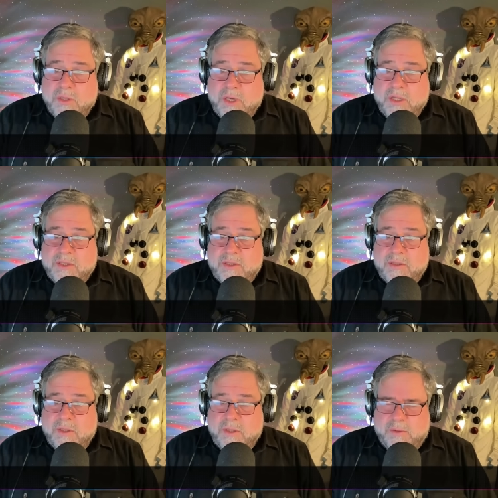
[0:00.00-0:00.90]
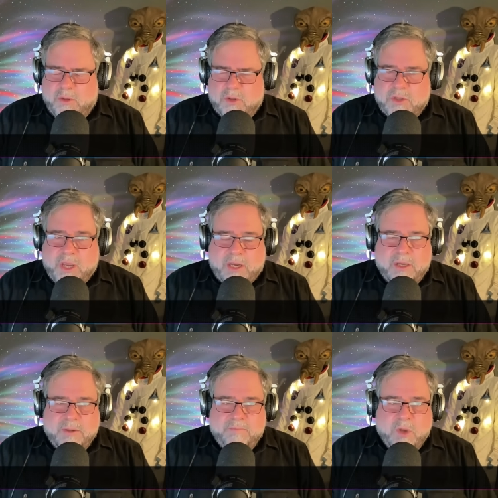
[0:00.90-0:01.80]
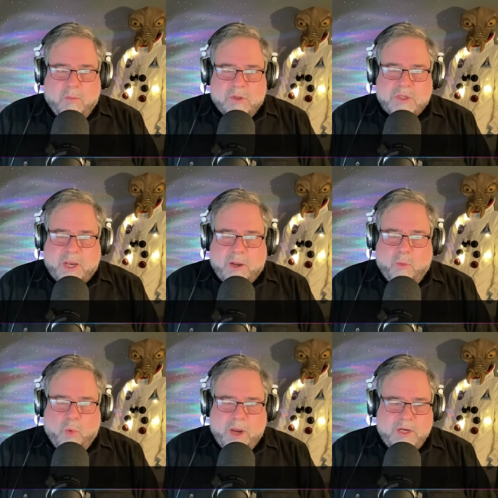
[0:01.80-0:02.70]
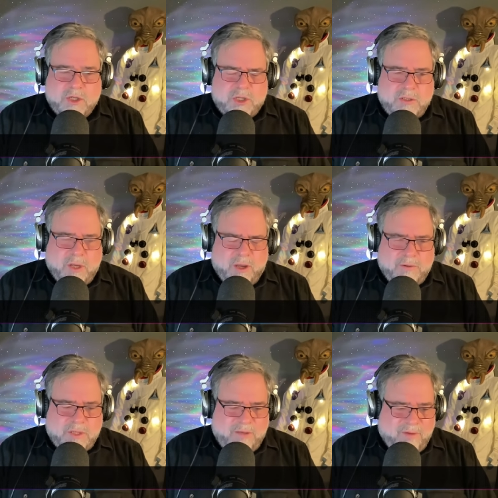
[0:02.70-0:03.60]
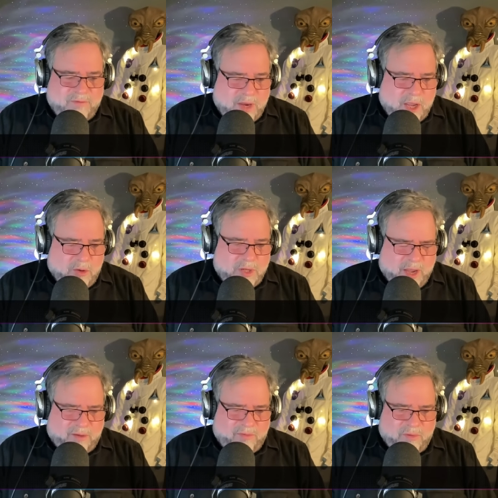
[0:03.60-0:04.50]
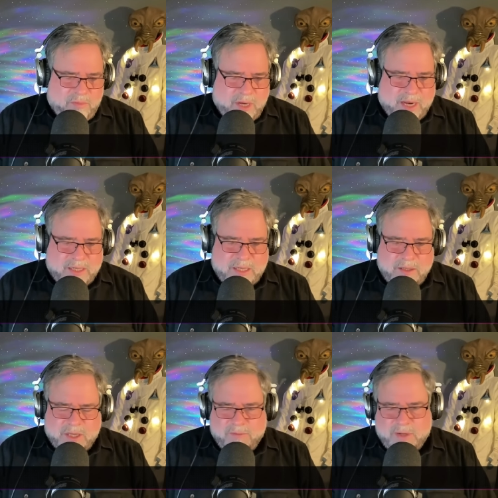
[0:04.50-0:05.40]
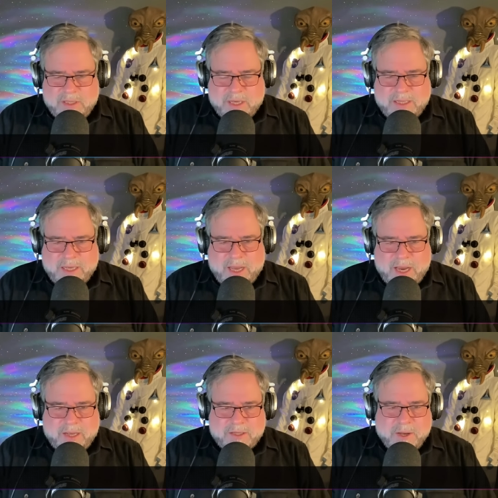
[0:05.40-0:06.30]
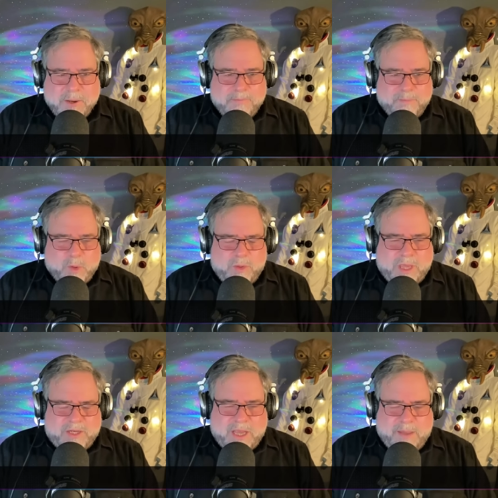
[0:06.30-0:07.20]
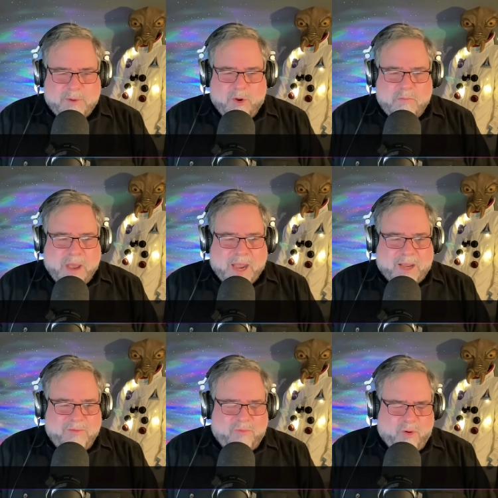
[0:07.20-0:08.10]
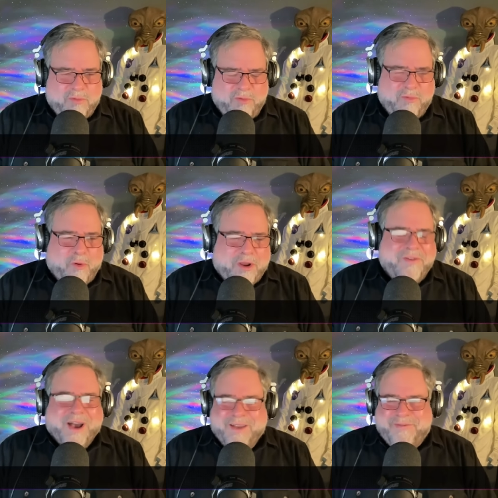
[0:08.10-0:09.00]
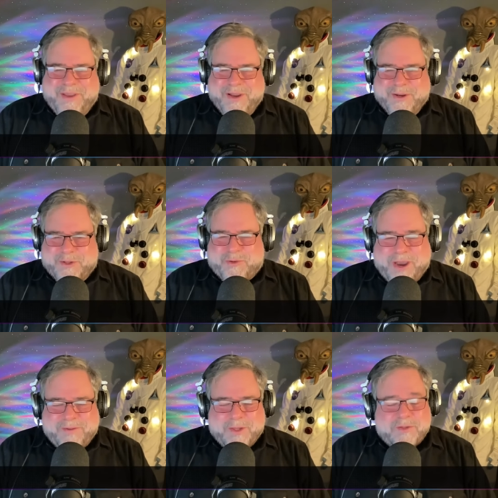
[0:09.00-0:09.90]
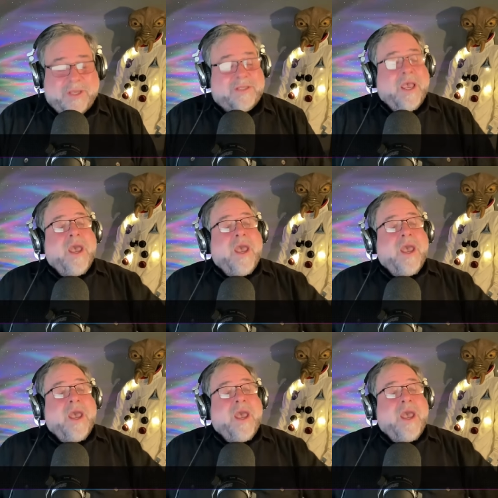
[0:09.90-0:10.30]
And it looks like almost like a 1-inch TV video deck from the 1970s, 1980s, with that tape going back and forth for 45 years, driving those things.